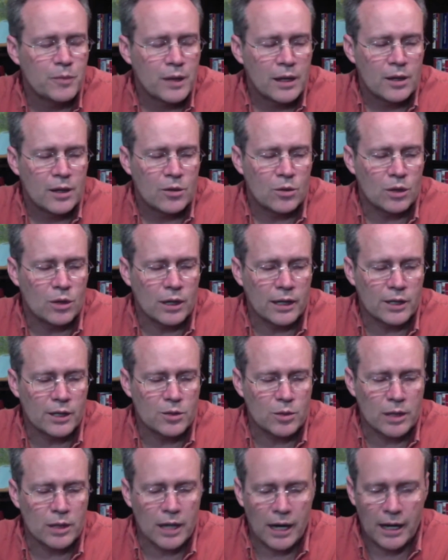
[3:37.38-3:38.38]
we'll
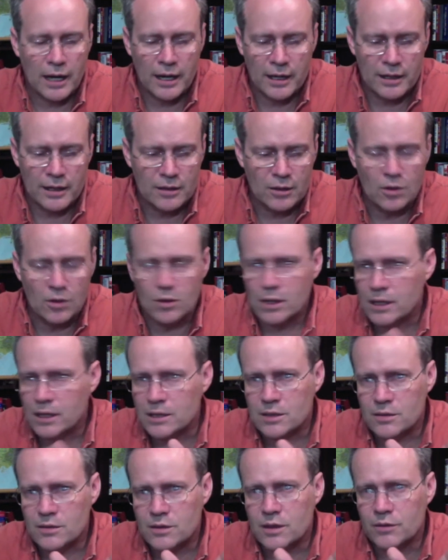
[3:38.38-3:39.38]
actually add all
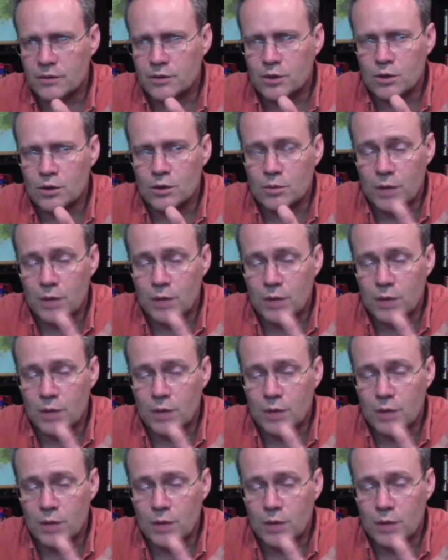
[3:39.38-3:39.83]
kinds of stuff to it.